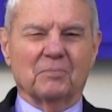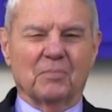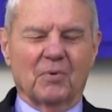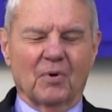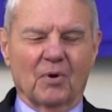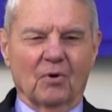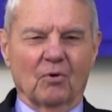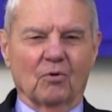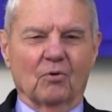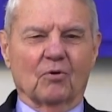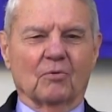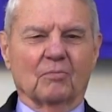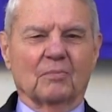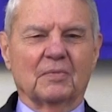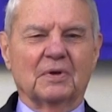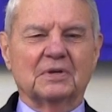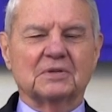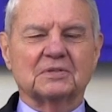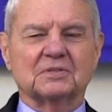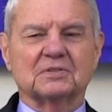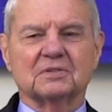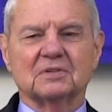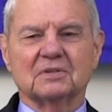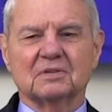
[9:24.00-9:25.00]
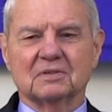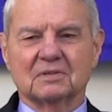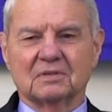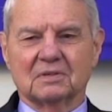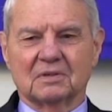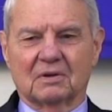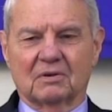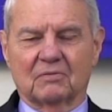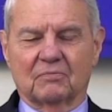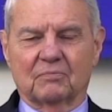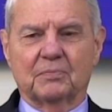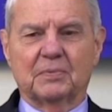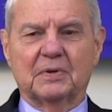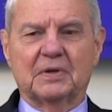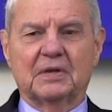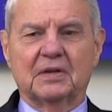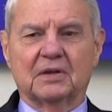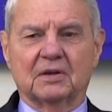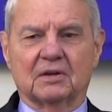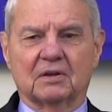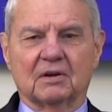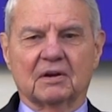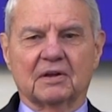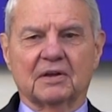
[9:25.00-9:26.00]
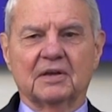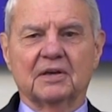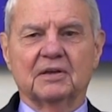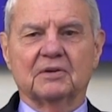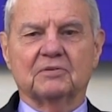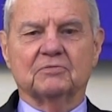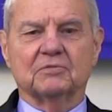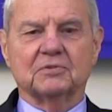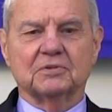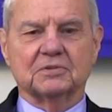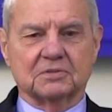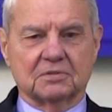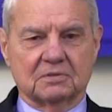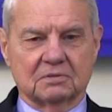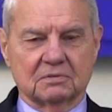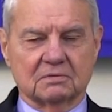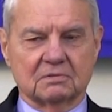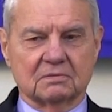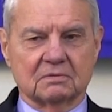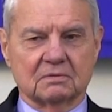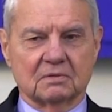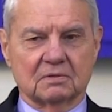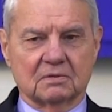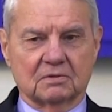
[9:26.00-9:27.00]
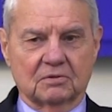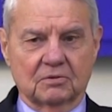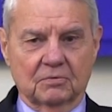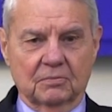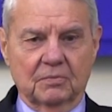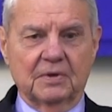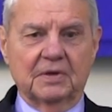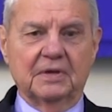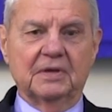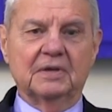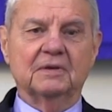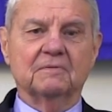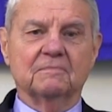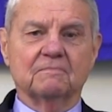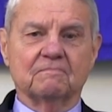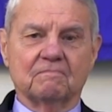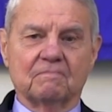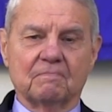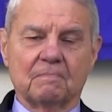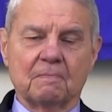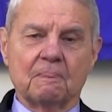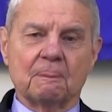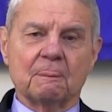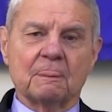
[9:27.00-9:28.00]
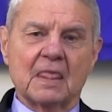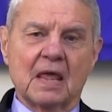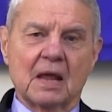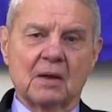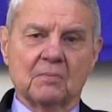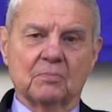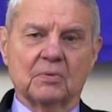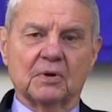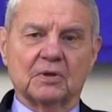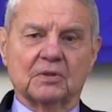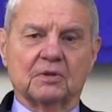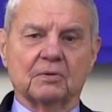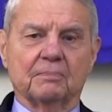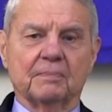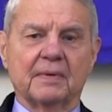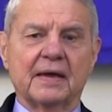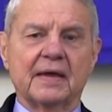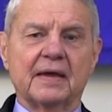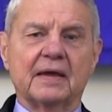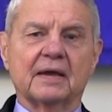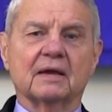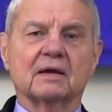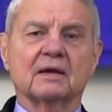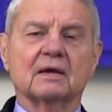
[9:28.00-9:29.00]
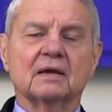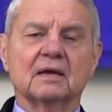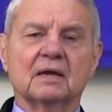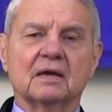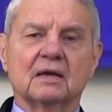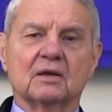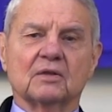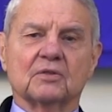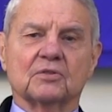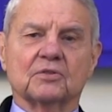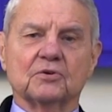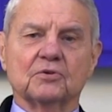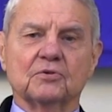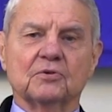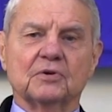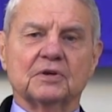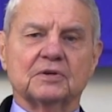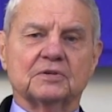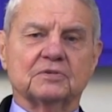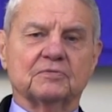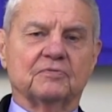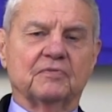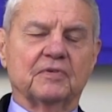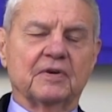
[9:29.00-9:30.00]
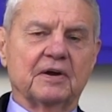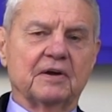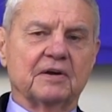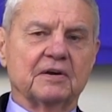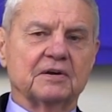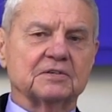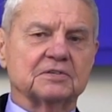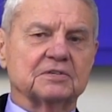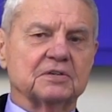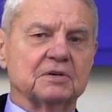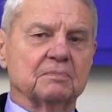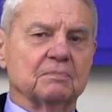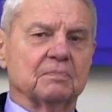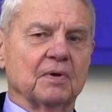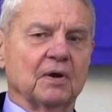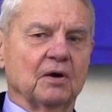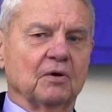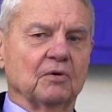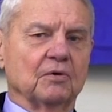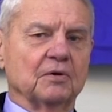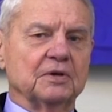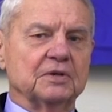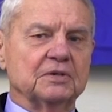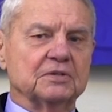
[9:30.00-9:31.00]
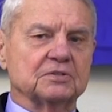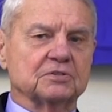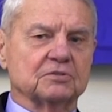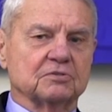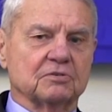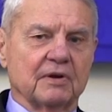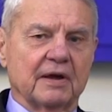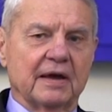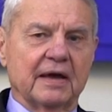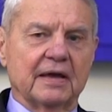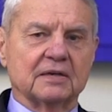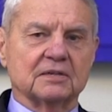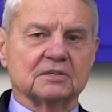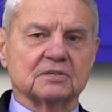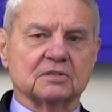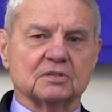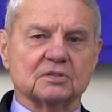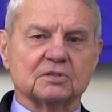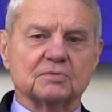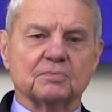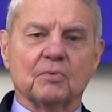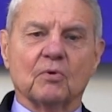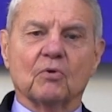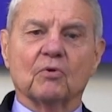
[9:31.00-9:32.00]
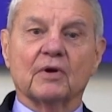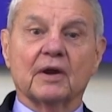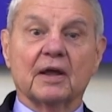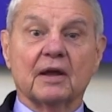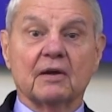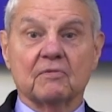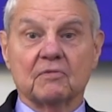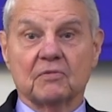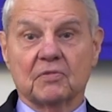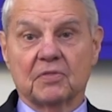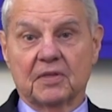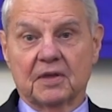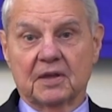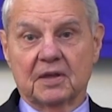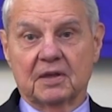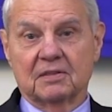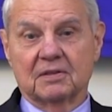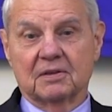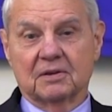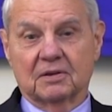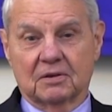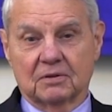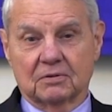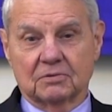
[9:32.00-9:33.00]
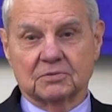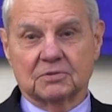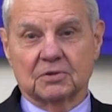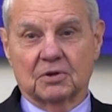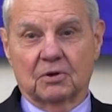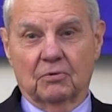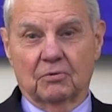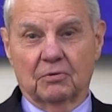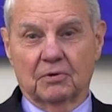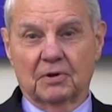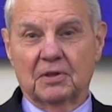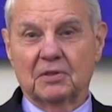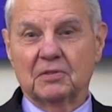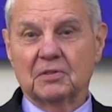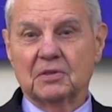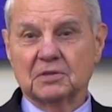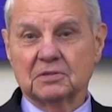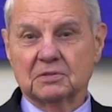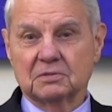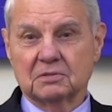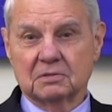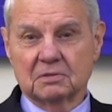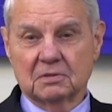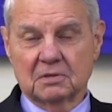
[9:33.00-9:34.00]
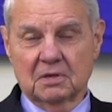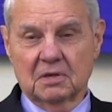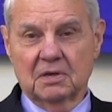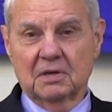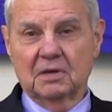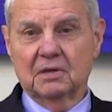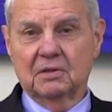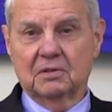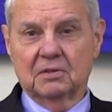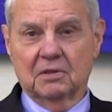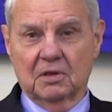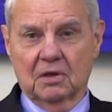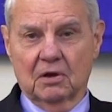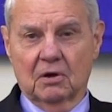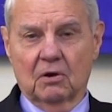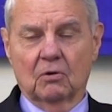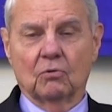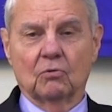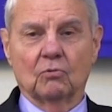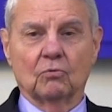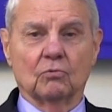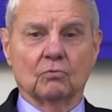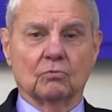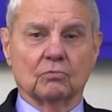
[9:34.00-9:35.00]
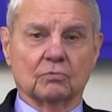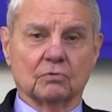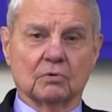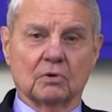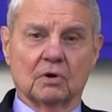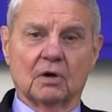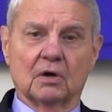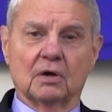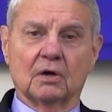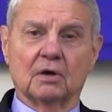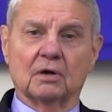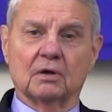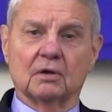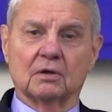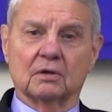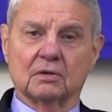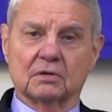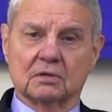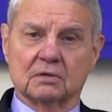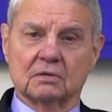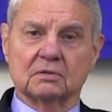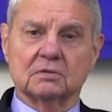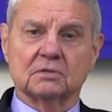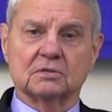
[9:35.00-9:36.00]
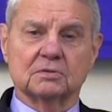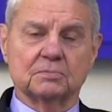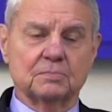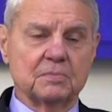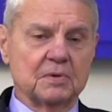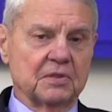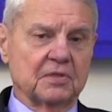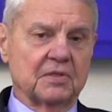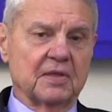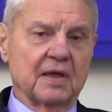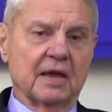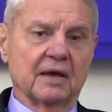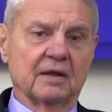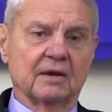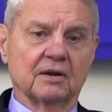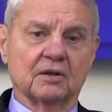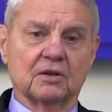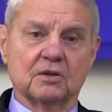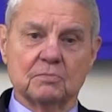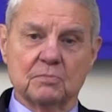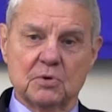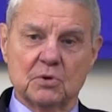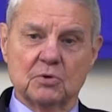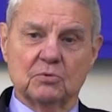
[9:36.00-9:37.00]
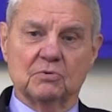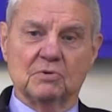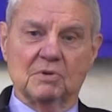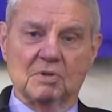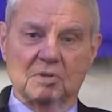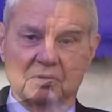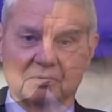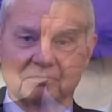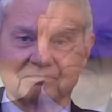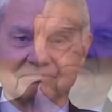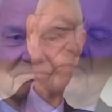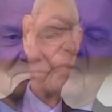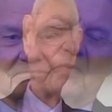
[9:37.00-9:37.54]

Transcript: program is of particular interest to me. But the bank, through its various employees, tries to support everything that goes on in the whole Smith County community.